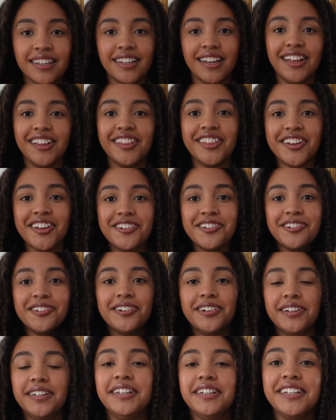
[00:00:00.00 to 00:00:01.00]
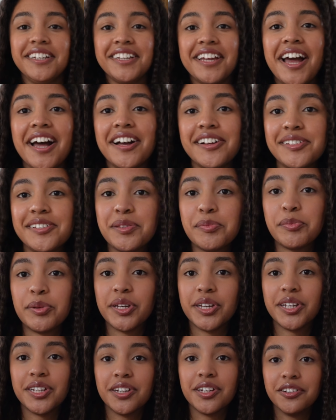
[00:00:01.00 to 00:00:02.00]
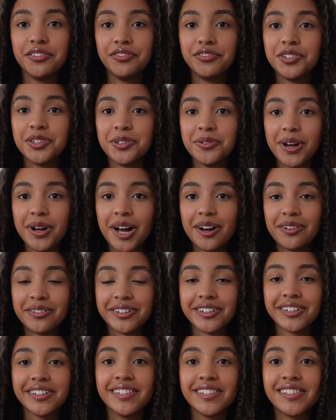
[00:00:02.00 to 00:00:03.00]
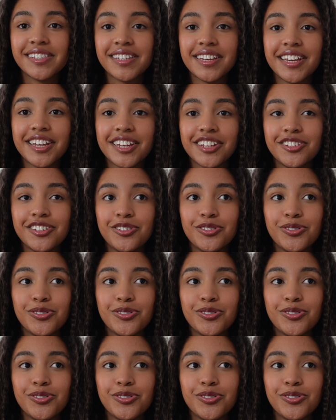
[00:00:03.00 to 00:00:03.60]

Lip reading: Hello, it has been a few hours and you